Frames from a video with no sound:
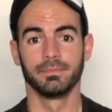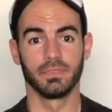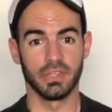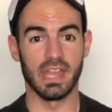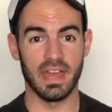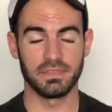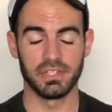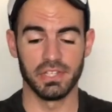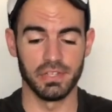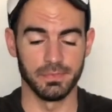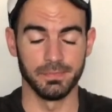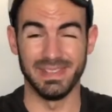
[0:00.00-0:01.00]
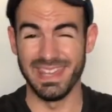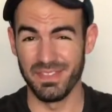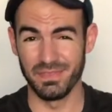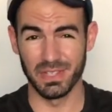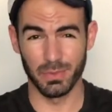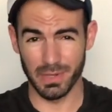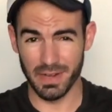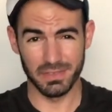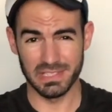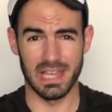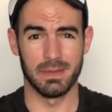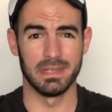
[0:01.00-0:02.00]
good afternoon, evening,
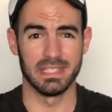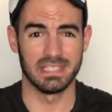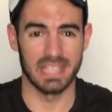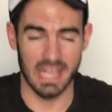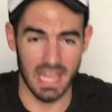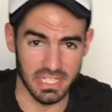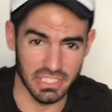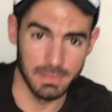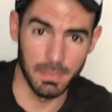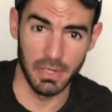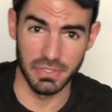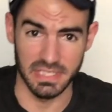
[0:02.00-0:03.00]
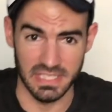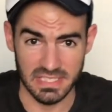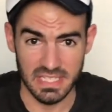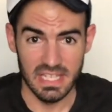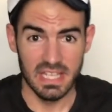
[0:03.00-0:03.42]
whatever time it is that I actually post this.